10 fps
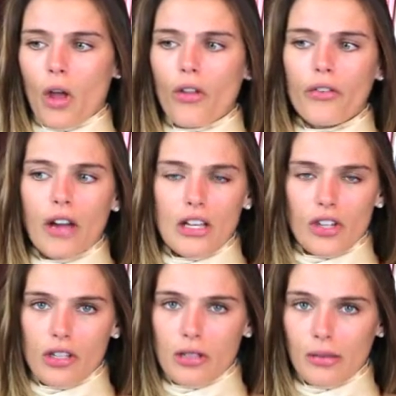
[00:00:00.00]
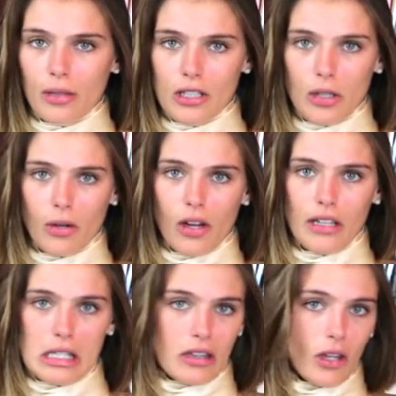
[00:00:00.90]
all the restaurants we went to were all
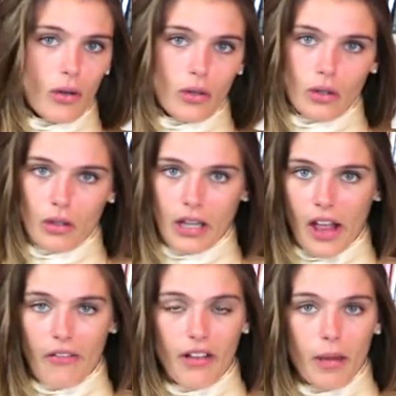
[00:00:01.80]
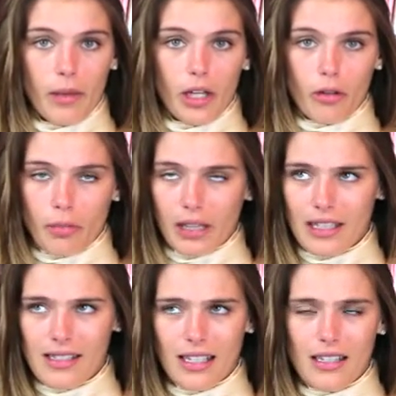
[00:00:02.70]
these local, like, family-owned
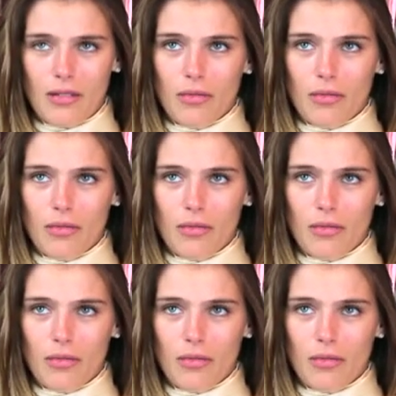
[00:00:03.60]
places.